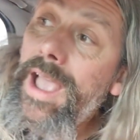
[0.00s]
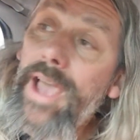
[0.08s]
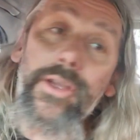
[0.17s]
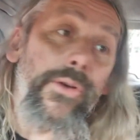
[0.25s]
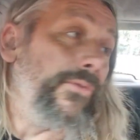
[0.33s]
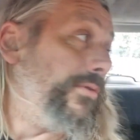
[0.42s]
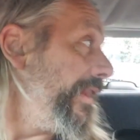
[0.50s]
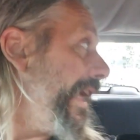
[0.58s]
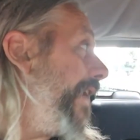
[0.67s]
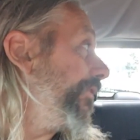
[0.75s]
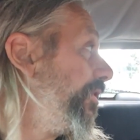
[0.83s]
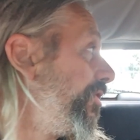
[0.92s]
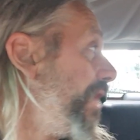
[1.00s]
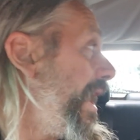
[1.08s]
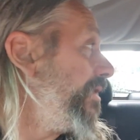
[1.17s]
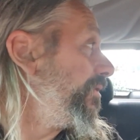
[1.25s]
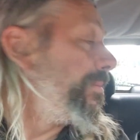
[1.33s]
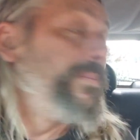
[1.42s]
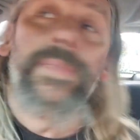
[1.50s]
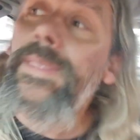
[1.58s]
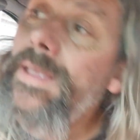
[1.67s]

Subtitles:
I don't really have to change them.